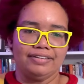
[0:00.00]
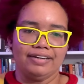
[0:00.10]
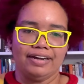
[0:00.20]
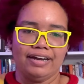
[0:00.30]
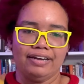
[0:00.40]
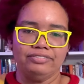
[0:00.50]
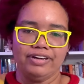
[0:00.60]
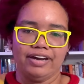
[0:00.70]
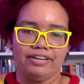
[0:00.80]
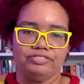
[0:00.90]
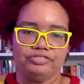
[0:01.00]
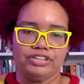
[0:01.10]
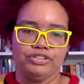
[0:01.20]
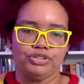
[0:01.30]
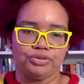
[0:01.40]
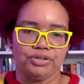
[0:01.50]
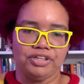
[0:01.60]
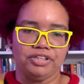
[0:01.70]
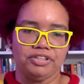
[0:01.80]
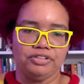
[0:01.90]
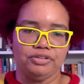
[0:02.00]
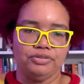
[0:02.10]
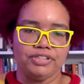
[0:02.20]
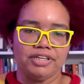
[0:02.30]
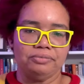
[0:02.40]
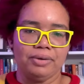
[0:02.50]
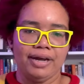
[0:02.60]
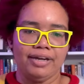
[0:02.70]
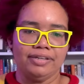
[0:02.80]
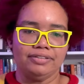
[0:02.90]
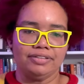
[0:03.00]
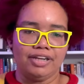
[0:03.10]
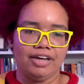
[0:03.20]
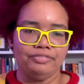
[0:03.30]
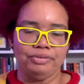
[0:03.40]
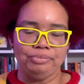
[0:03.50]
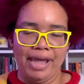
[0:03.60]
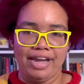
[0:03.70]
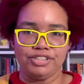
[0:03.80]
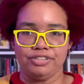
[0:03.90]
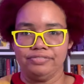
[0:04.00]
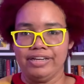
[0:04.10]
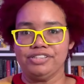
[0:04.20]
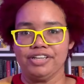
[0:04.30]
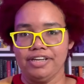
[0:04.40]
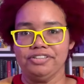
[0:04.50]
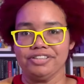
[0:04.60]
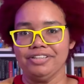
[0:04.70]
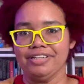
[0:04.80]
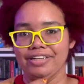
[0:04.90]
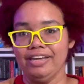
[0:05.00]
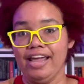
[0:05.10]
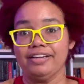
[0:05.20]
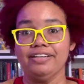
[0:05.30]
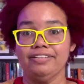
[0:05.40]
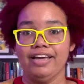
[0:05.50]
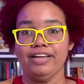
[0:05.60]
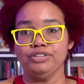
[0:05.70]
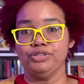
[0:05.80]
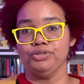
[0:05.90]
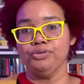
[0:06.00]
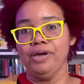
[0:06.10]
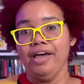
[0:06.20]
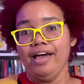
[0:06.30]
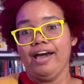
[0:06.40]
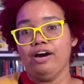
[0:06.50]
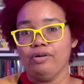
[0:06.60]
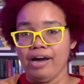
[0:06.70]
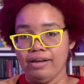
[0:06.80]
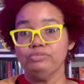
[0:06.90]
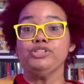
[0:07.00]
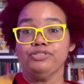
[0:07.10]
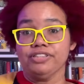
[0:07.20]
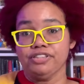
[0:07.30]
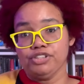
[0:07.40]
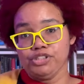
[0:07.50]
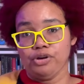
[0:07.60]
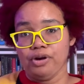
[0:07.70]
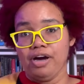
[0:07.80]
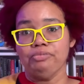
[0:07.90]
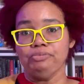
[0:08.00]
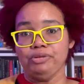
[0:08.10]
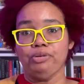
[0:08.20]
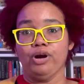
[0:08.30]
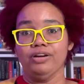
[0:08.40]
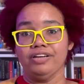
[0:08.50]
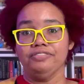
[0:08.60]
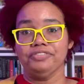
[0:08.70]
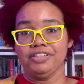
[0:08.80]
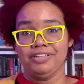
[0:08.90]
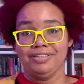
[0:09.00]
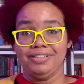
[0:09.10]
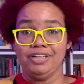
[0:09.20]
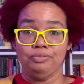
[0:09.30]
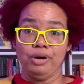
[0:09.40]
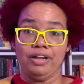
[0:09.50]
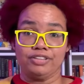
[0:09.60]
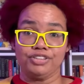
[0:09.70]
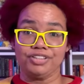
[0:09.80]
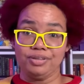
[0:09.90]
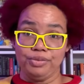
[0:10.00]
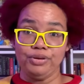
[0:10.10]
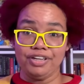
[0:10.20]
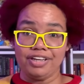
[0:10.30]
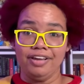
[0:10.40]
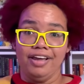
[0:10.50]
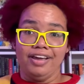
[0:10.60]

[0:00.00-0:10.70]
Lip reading: I've enjoyed using my love and passion of education and connecting that to how I'm choosing to show up and be part of the nail polish community.